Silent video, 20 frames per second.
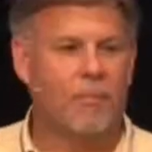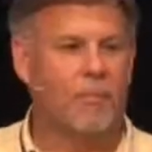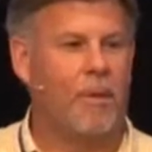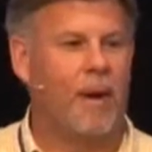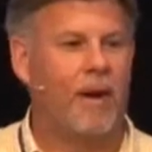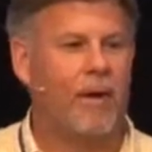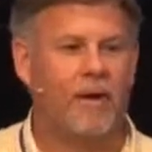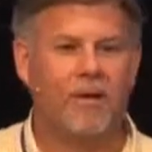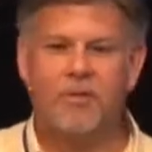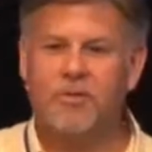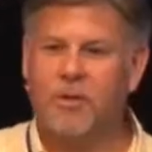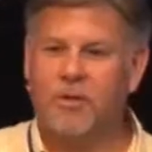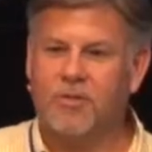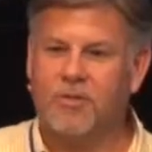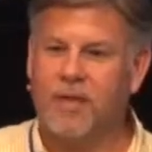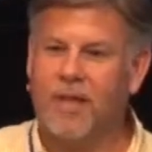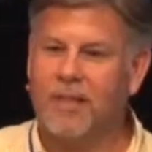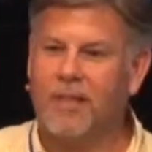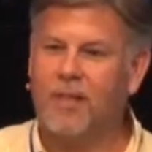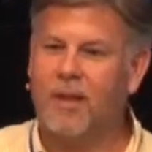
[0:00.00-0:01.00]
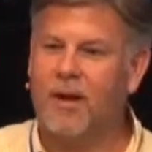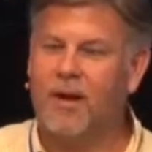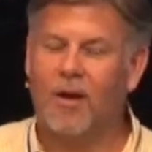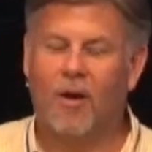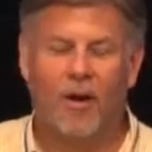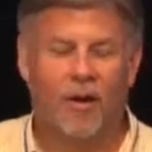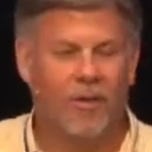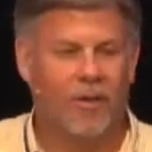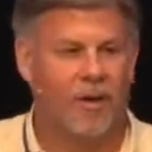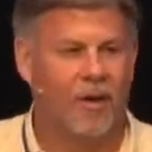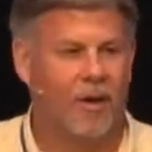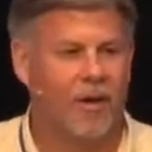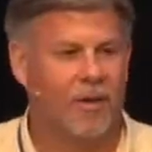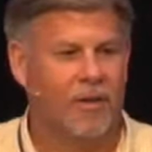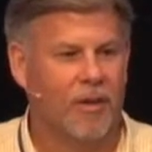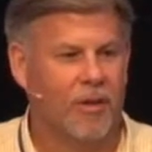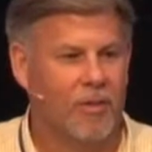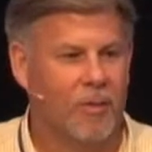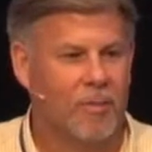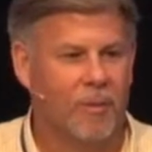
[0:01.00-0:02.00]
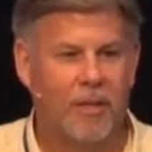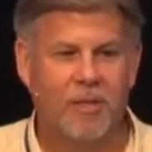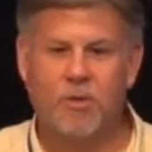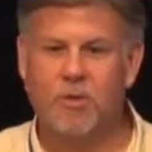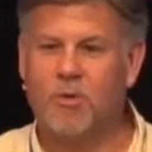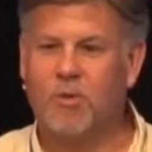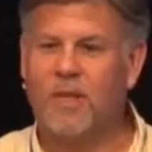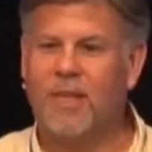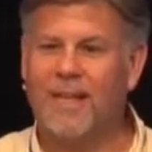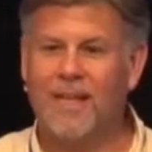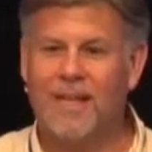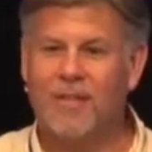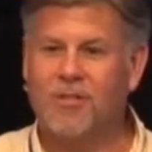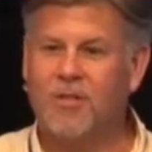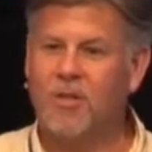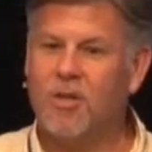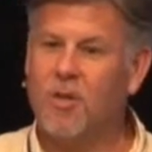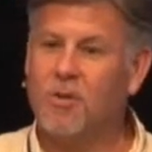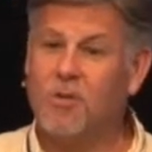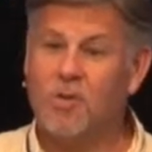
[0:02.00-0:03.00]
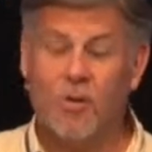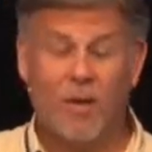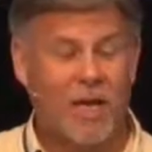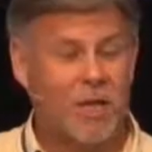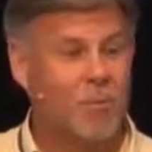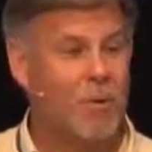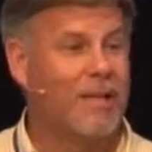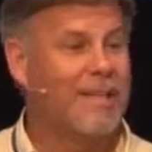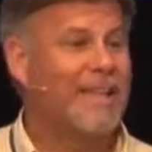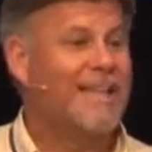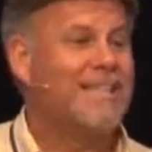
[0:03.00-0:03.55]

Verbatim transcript: The parents are sitting there on the on, on the bleachers with nothing else to do. So guess what?